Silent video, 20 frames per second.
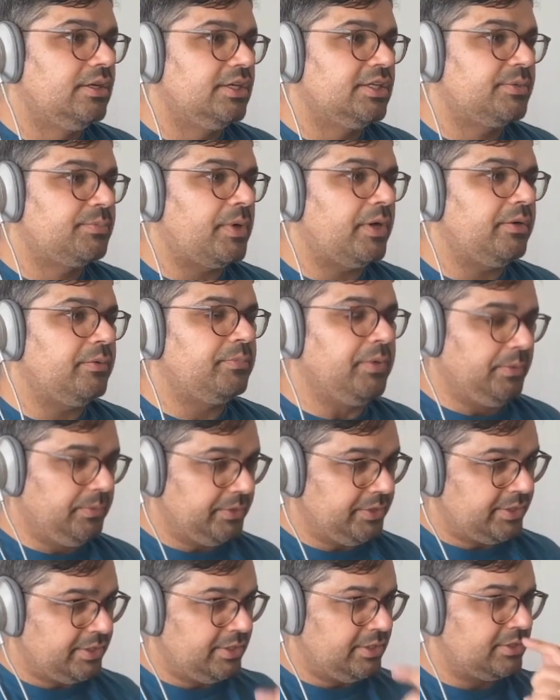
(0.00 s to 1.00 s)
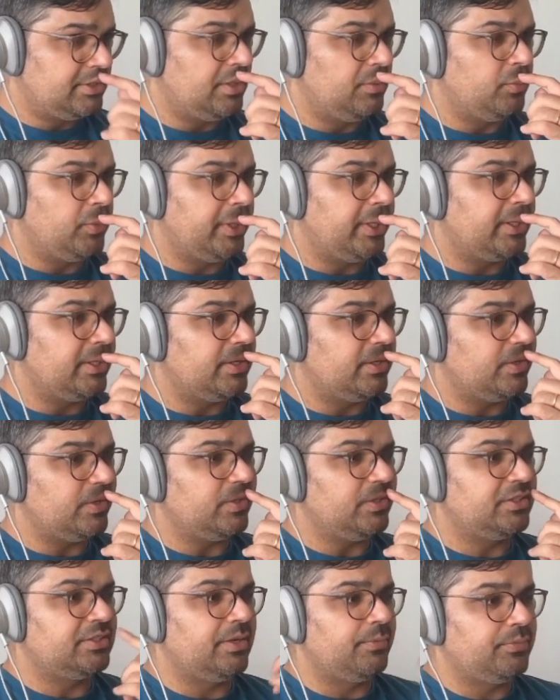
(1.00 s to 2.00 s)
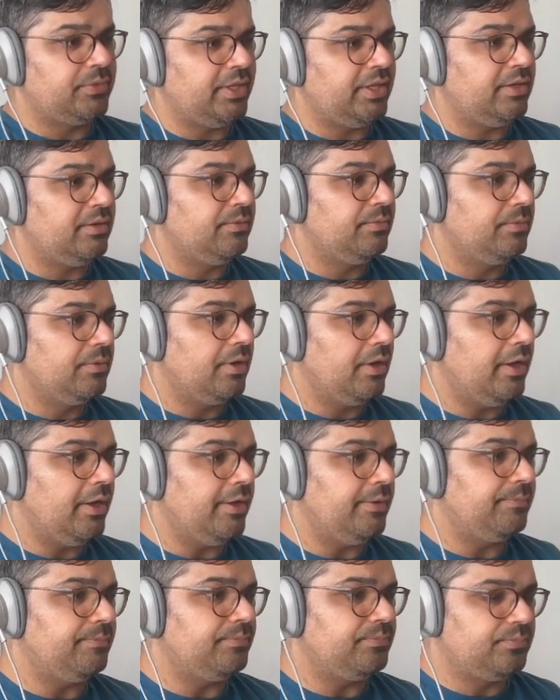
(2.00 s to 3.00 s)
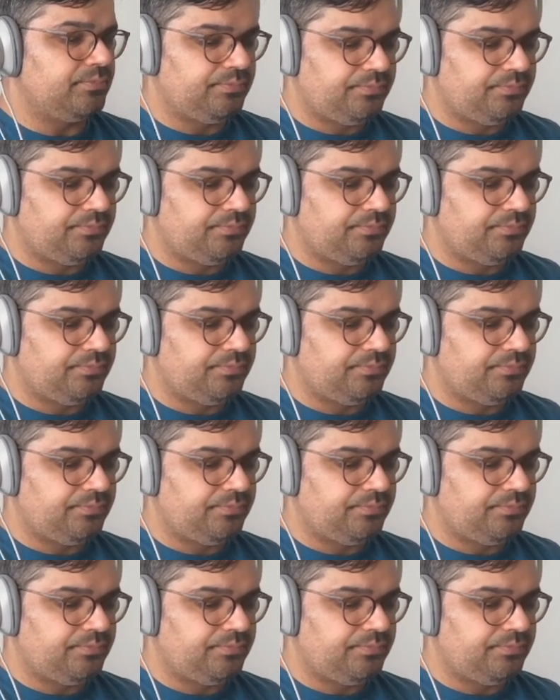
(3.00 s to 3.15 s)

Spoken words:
probably publish this somewhere or something. But